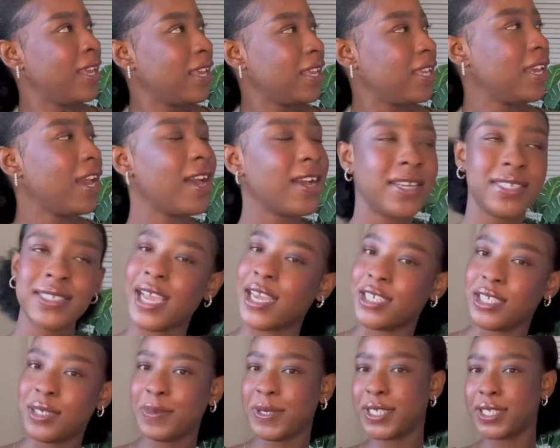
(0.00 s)
yeah, because I
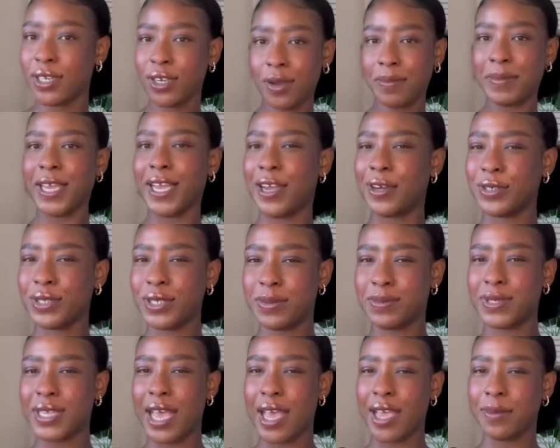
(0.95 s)
just be sitting on my couch
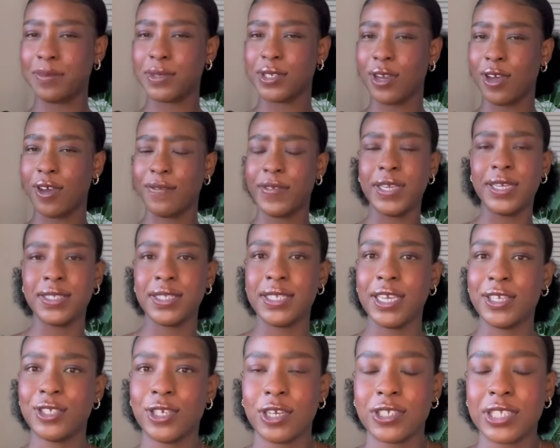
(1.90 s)
sometimes laughing at
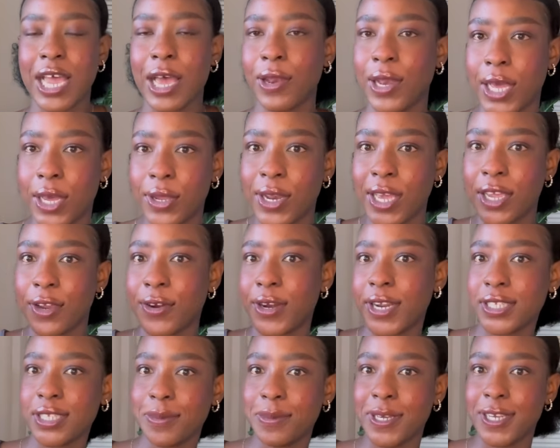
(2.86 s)
TikToks out loud like a
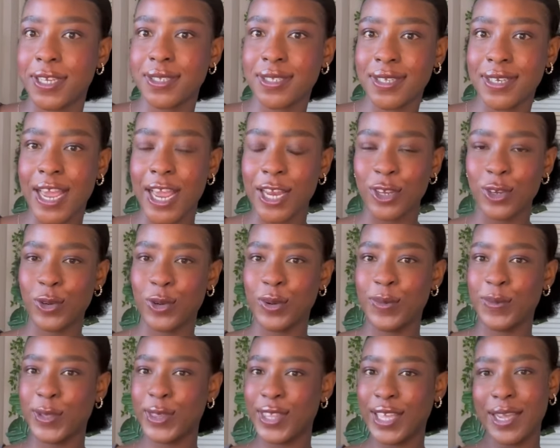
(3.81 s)
crazy person. And you don't
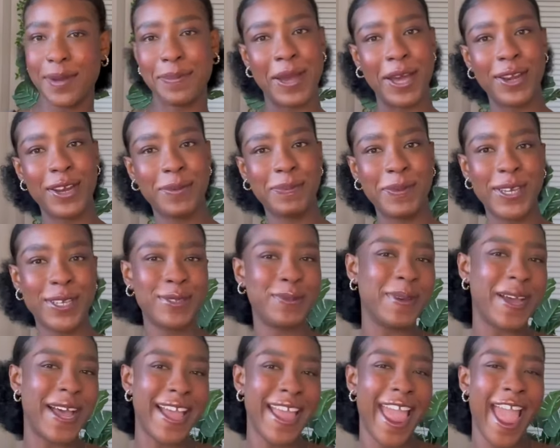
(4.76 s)
even think about it because
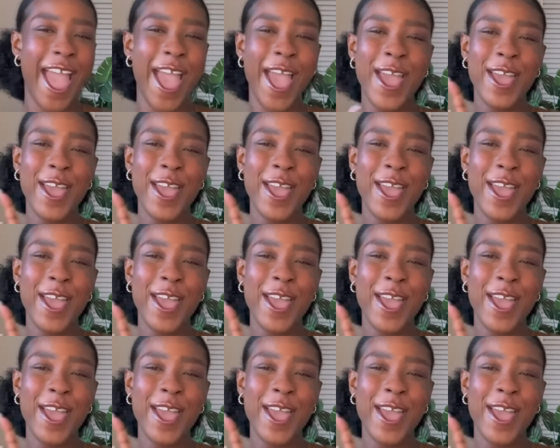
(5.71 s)
why?